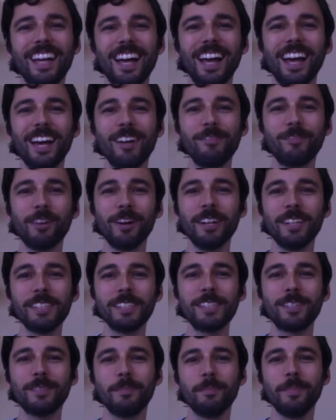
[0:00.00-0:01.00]
Hi
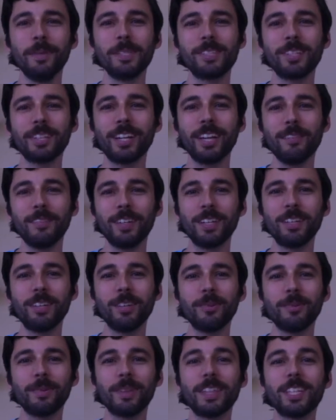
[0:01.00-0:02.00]
friends, Mr. Kevin here
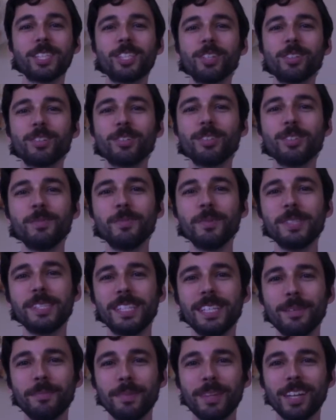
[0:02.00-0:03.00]
with the Children's
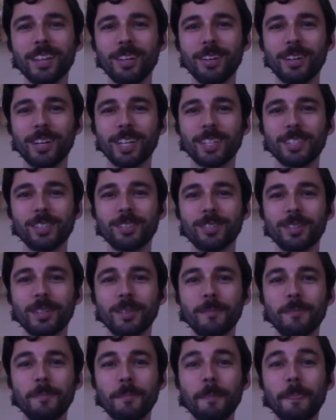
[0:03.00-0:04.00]
Museum of the Lowcountry
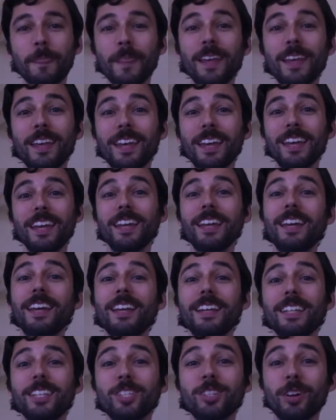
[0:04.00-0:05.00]

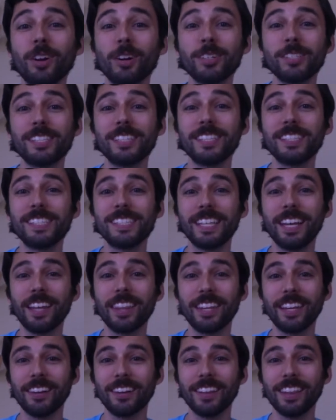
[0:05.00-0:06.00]
in Charleston, South
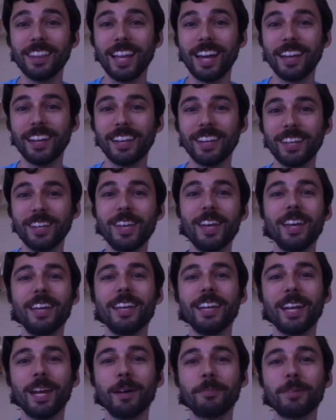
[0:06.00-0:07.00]
Carolina.
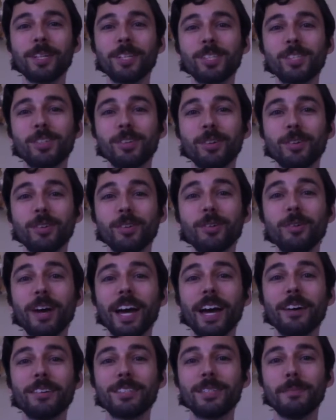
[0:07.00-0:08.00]
And I'm going to show you
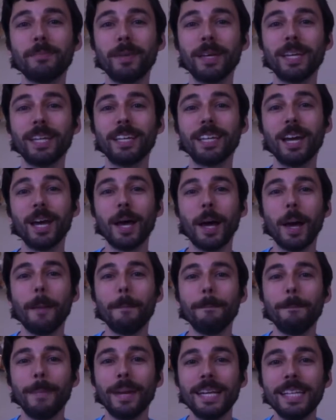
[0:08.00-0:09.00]
how to make
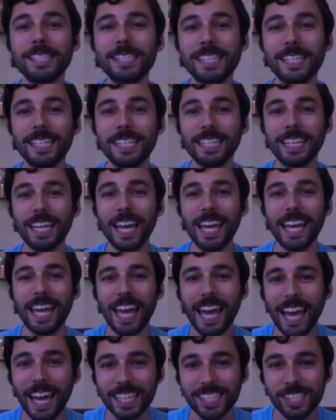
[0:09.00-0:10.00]
amazing
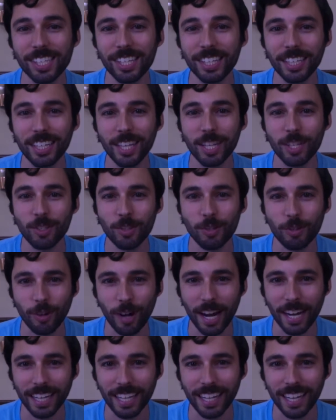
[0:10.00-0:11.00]
hatching
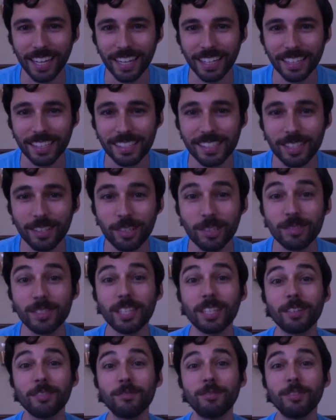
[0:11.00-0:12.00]
dragon eggs
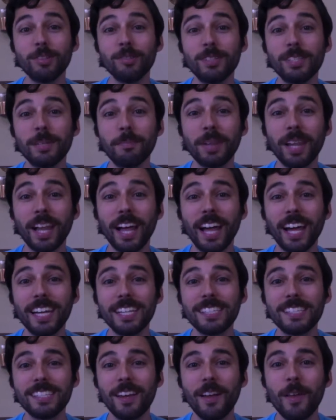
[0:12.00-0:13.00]
using a few
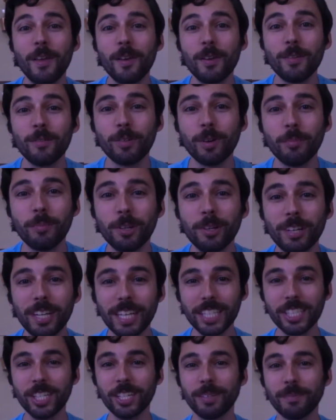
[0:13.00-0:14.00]
supplies from your
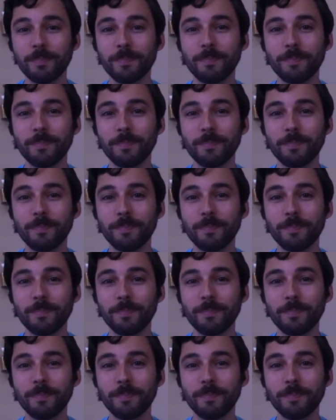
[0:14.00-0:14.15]
kitchen.